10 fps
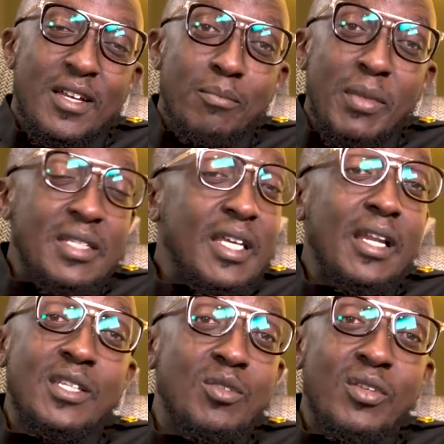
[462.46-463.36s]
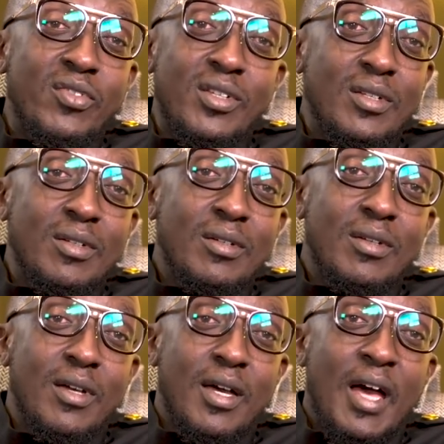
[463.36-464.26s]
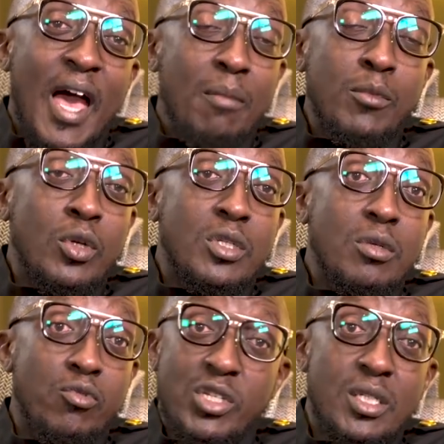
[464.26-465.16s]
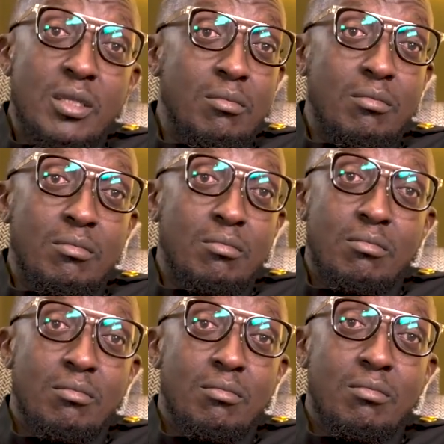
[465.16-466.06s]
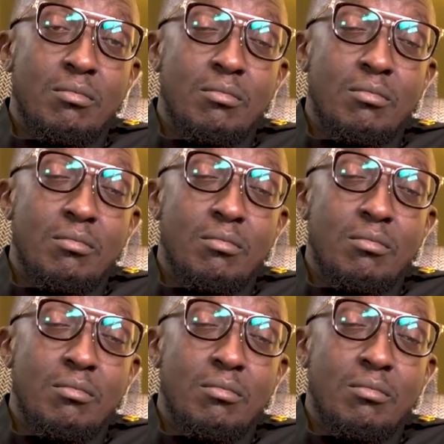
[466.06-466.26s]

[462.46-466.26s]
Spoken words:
My style is too different. Mm-hmm. I'm not rigid. Mm-hmm.